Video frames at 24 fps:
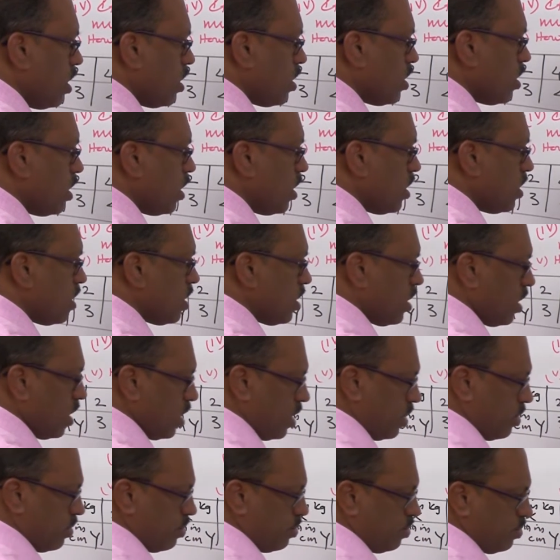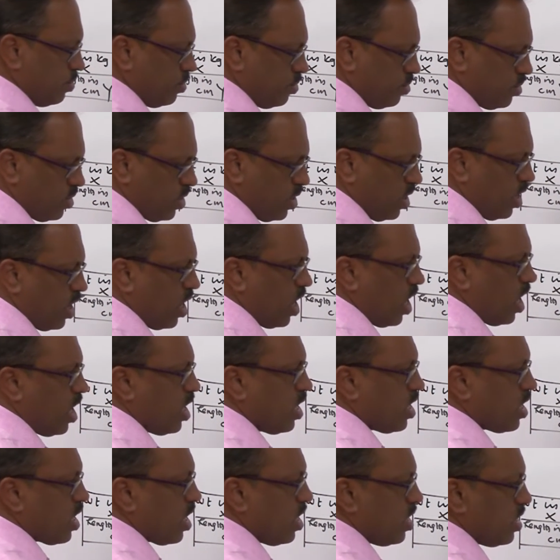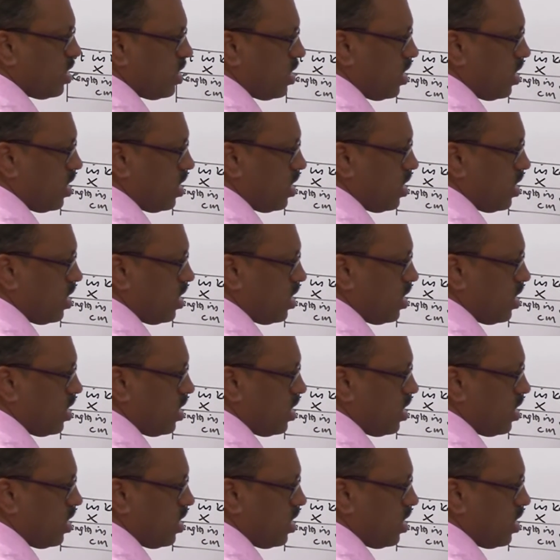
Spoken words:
is 6 here. 8 and